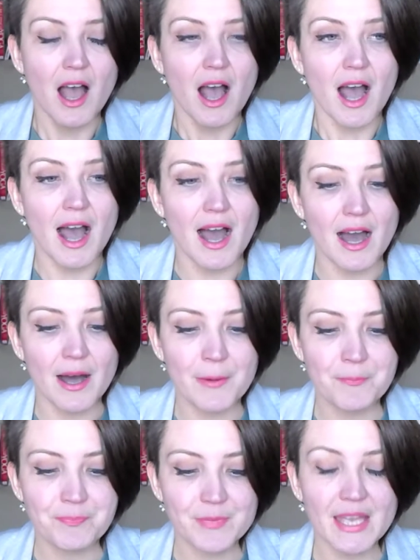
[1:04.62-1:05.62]

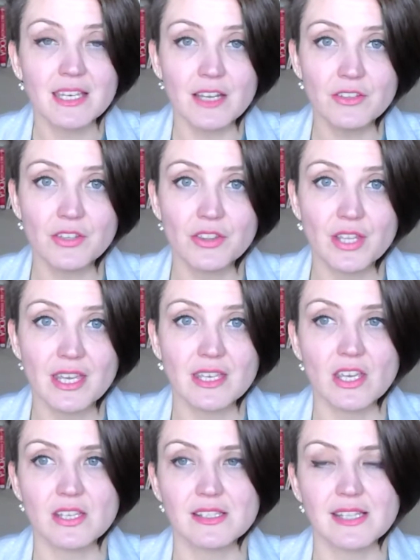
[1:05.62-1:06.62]
Another
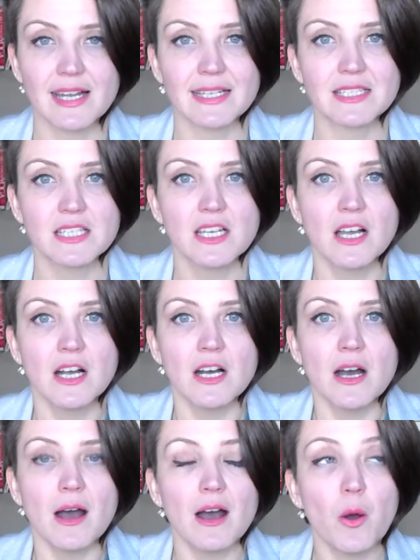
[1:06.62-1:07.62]
thing is that
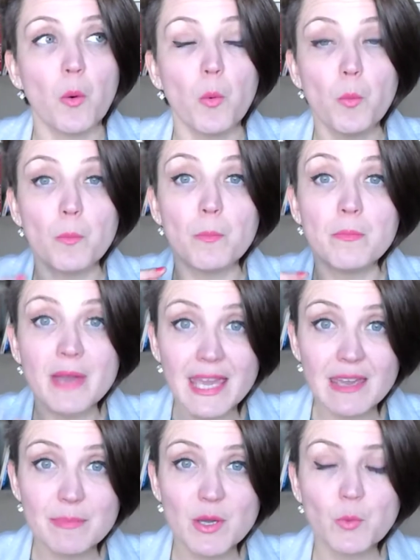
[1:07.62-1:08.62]

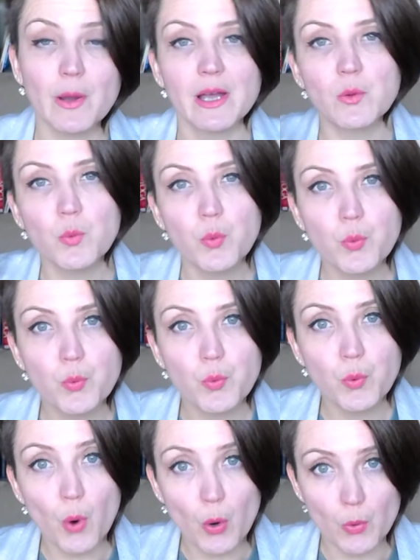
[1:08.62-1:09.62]
maybe while
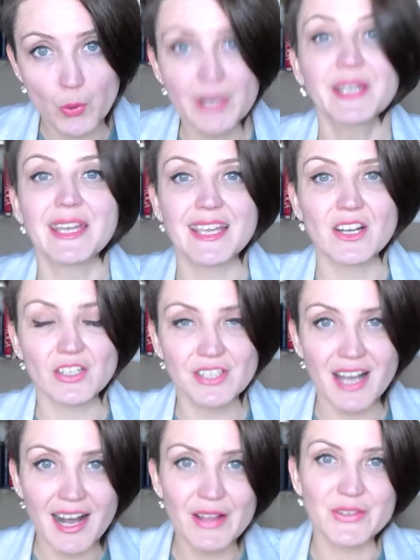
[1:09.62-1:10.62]
working on
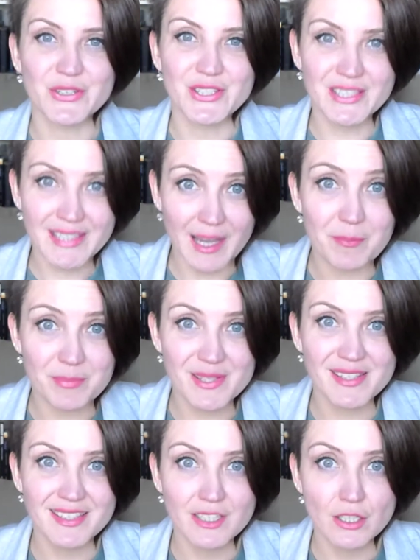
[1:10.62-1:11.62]
other
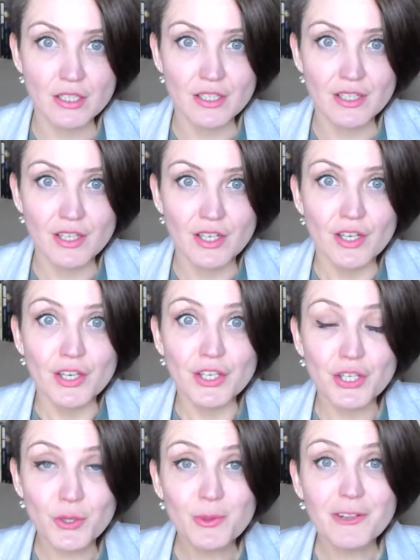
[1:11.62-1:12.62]
steps,
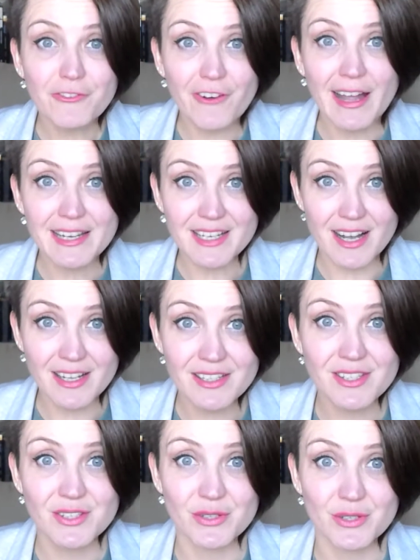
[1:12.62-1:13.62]
you will find
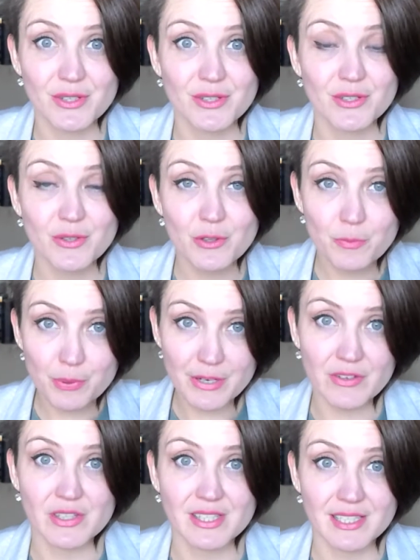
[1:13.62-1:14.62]
answers to the
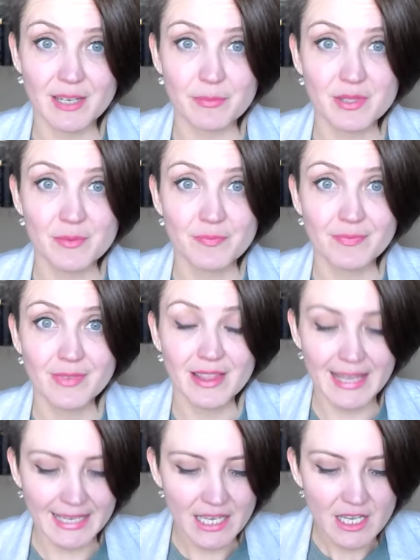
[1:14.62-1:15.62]
previous steps.
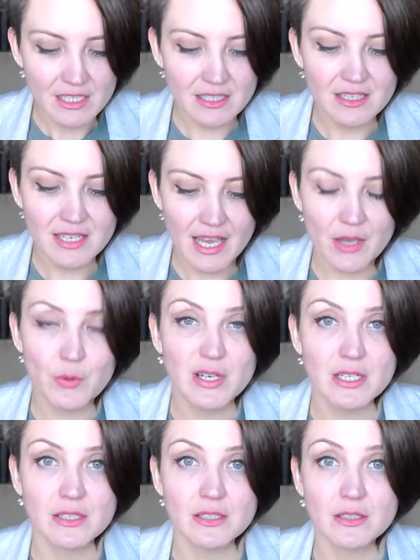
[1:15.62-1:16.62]
Like today
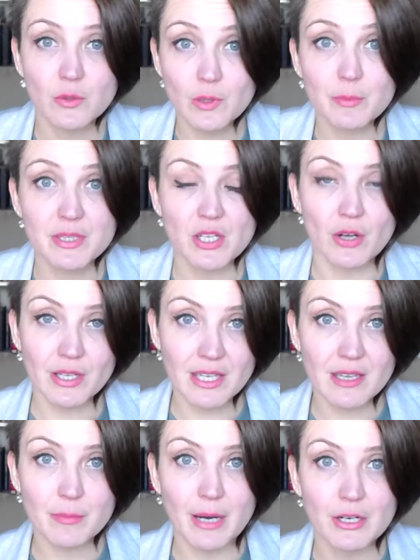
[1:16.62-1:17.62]
we'll be
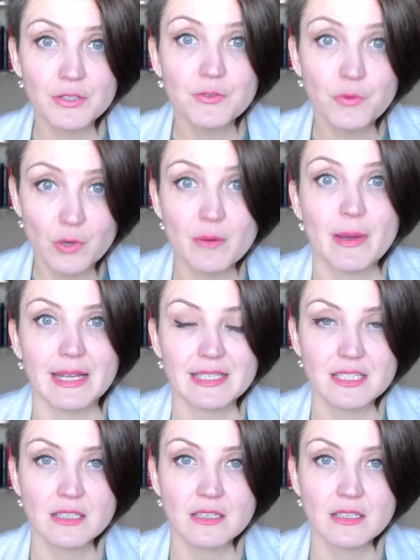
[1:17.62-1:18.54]
talking about format,